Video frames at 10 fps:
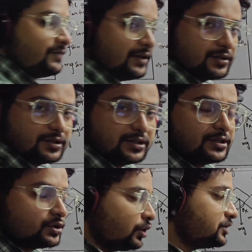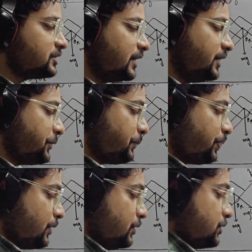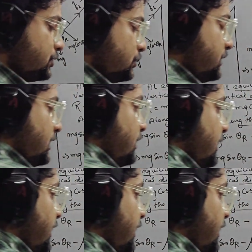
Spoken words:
the velocity is constant. So we can